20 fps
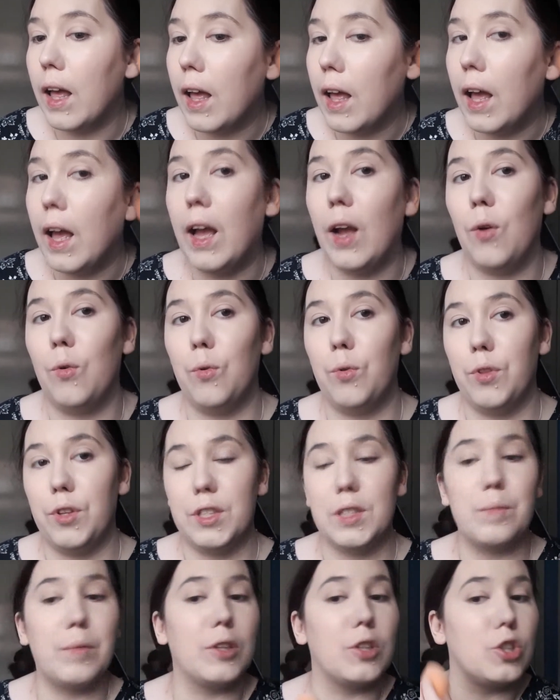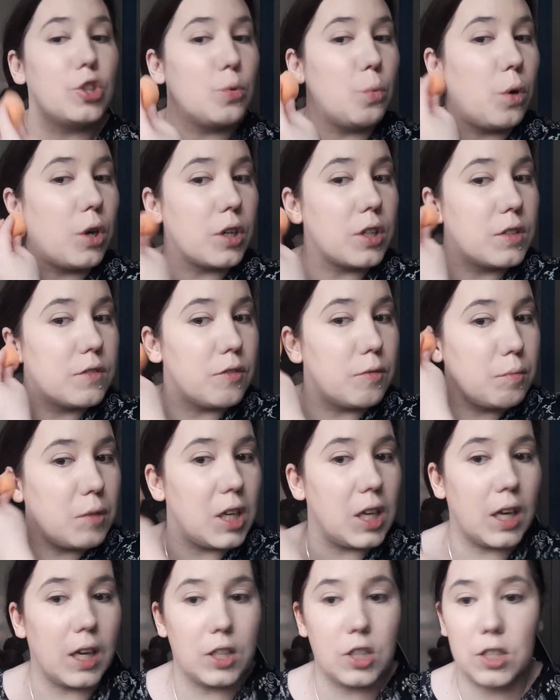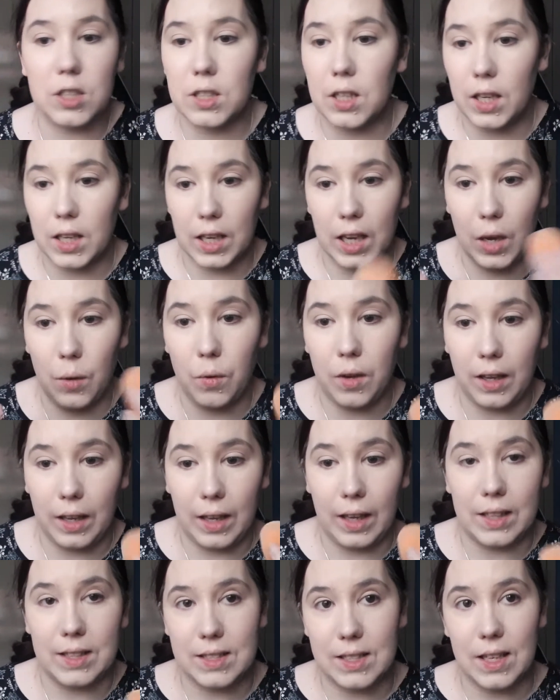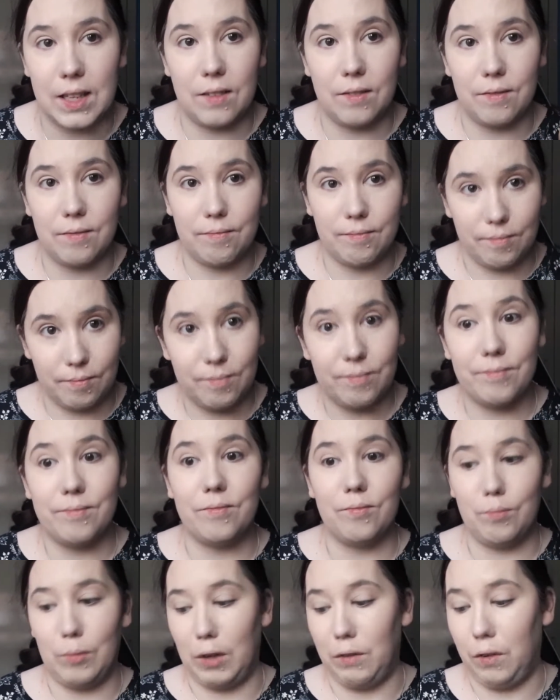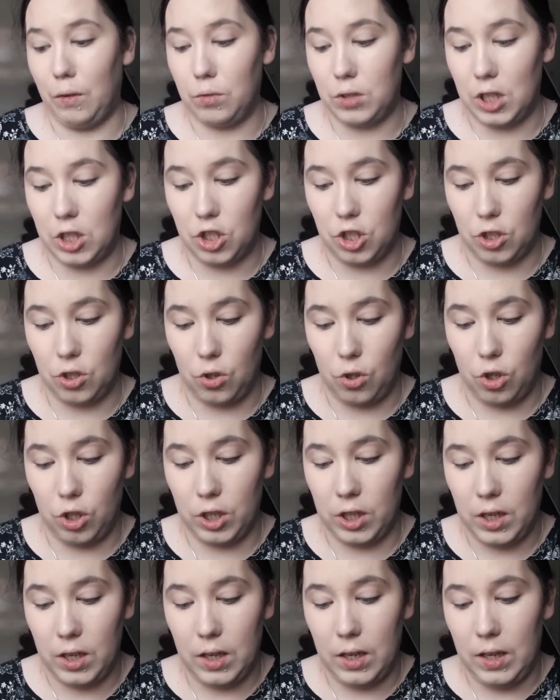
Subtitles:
how the sponge works for me. I just like how it gets my foundation on.